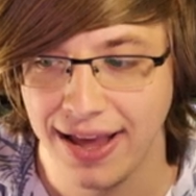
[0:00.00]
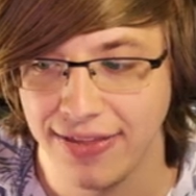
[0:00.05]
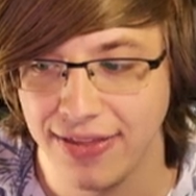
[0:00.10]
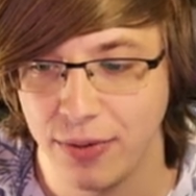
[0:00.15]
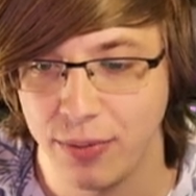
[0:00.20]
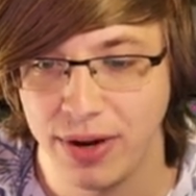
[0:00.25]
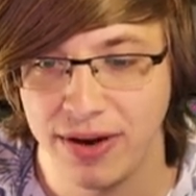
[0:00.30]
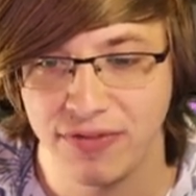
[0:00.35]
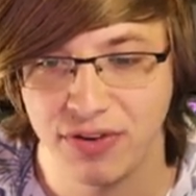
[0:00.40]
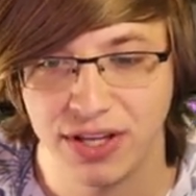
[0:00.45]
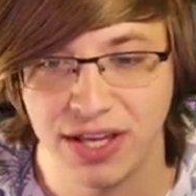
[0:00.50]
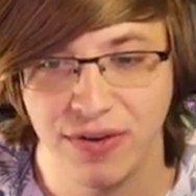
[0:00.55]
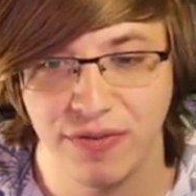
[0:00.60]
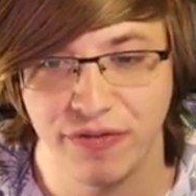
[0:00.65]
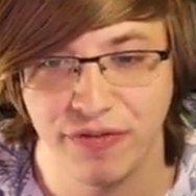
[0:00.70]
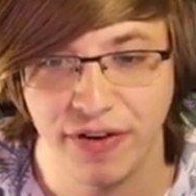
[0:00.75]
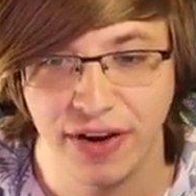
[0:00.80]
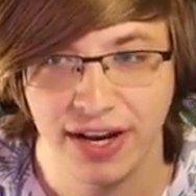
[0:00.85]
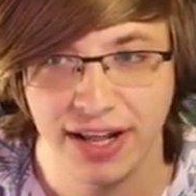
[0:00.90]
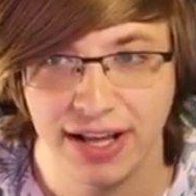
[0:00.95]
we have to keep
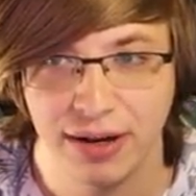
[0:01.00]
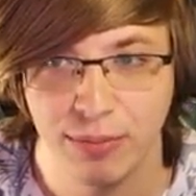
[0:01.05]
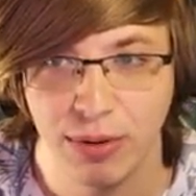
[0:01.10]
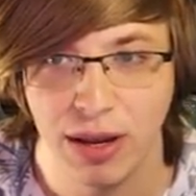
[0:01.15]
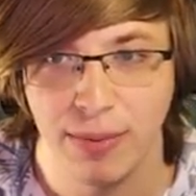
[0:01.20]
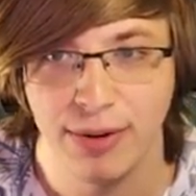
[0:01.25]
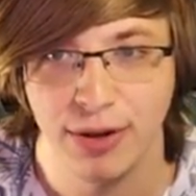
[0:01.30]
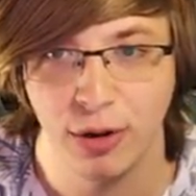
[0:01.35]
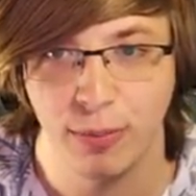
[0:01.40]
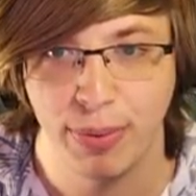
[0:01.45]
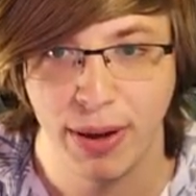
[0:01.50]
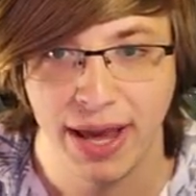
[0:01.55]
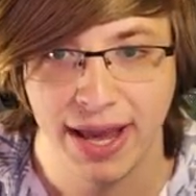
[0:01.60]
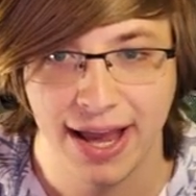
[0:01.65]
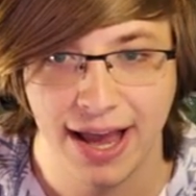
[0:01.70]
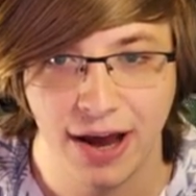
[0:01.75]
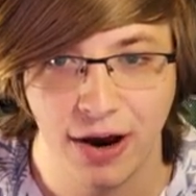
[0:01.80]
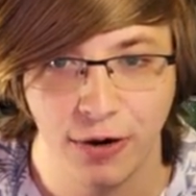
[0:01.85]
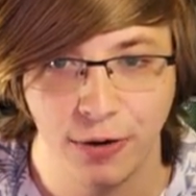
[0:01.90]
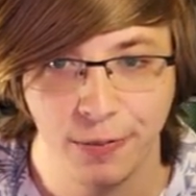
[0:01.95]
feeding and maybe he'll pay
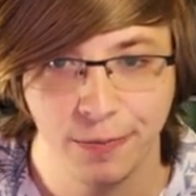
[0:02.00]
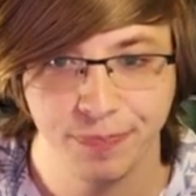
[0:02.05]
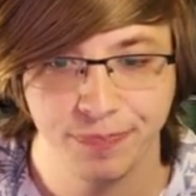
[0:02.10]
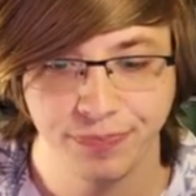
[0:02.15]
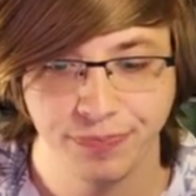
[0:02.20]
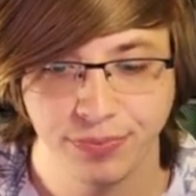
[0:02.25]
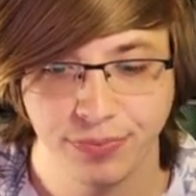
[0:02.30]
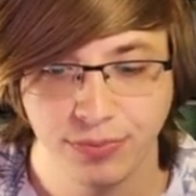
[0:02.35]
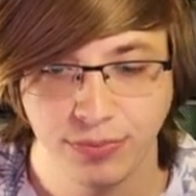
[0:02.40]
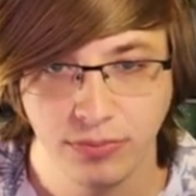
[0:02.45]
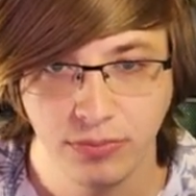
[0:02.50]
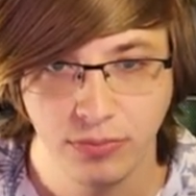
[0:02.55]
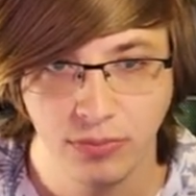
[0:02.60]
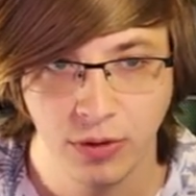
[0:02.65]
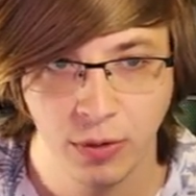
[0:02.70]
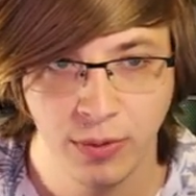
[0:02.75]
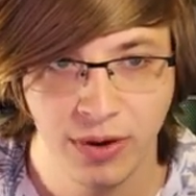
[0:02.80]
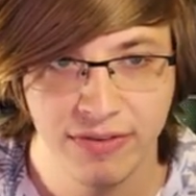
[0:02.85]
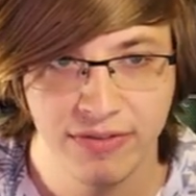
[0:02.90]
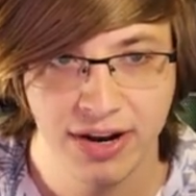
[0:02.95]
out.
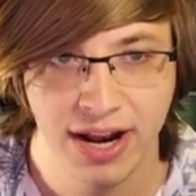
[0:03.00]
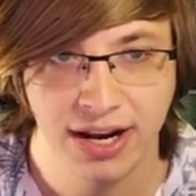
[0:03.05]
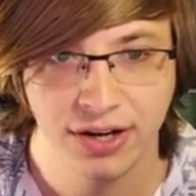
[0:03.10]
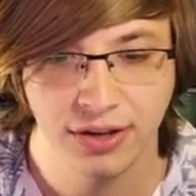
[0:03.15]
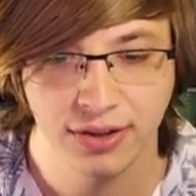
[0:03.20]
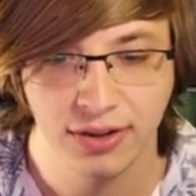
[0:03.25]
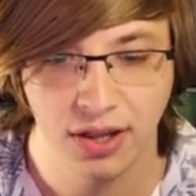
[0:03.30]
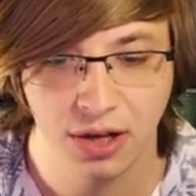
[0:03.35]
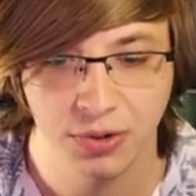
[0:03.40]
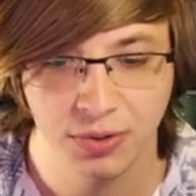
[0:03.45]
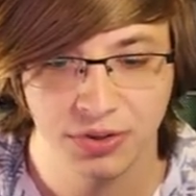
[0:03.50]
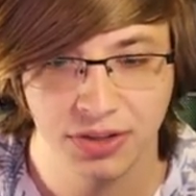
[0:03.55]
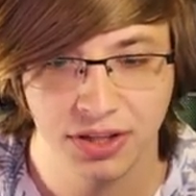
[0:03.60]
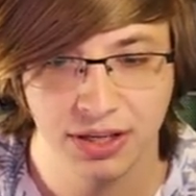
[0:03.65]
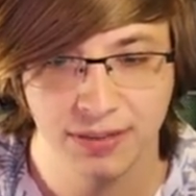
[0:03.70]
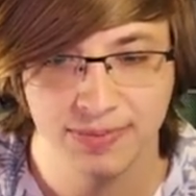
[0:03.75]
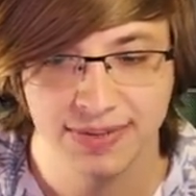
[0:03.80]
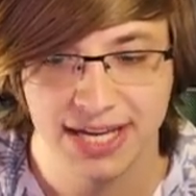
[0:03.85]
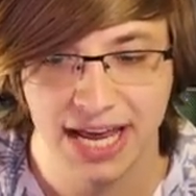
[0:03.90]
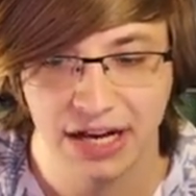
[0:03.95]
We haven't had good luck with
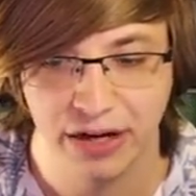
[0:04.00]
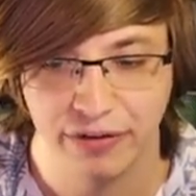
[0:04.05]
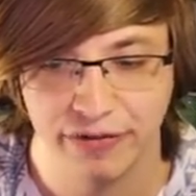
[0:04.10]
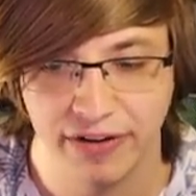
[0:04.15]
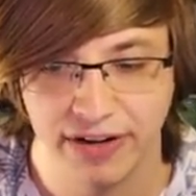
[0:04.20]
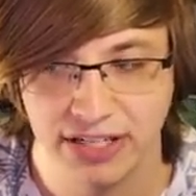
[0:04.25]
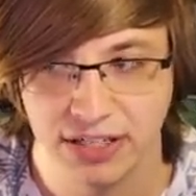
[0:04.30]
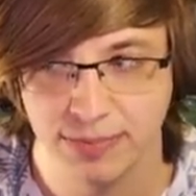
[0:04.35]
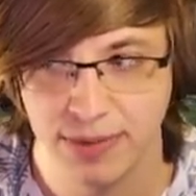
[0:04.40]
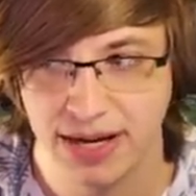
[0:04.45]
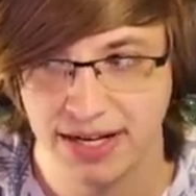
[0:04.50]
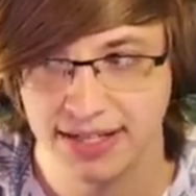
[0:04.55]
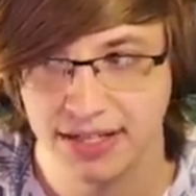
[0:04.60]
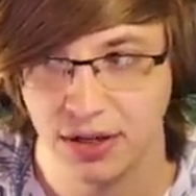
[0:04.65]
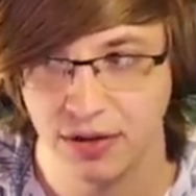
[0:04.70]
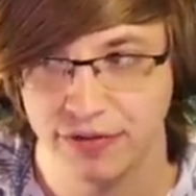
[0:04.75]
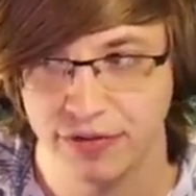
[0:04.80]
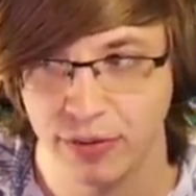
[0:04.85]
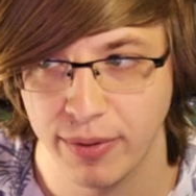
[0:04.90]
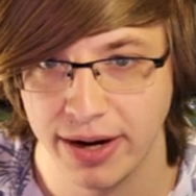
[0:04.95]
him. Sacrifice max
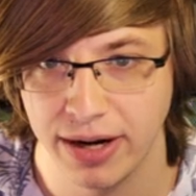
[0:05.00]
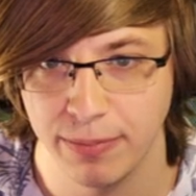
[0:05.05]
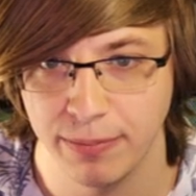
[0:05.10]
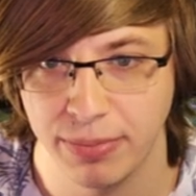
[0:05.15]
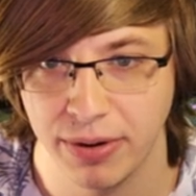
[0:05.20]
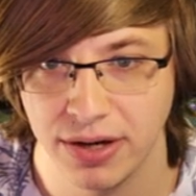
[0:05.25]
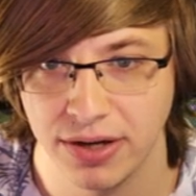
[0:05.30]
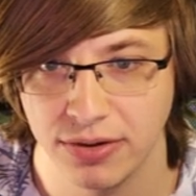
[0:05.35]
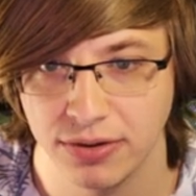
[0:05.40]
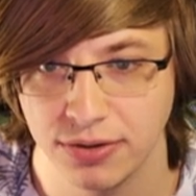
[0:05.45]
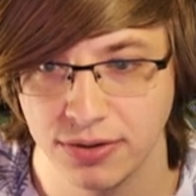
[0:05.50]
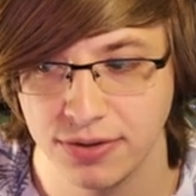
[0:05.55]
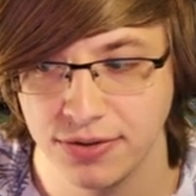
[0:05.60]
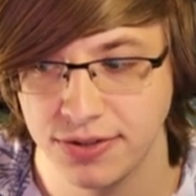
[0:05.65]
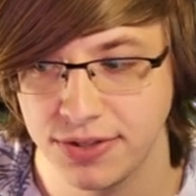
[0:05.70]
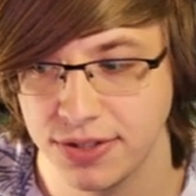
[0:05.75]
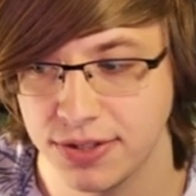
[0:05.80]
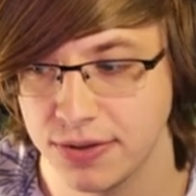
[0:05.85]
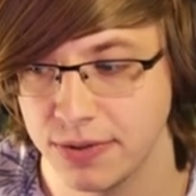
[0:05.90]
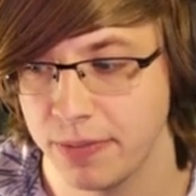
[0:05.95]
health for random
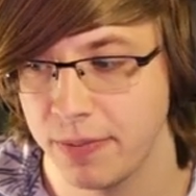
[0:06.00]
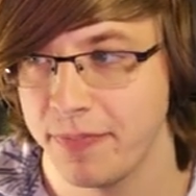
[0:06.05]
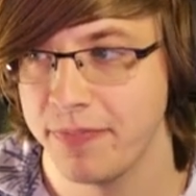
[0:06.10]
bundles.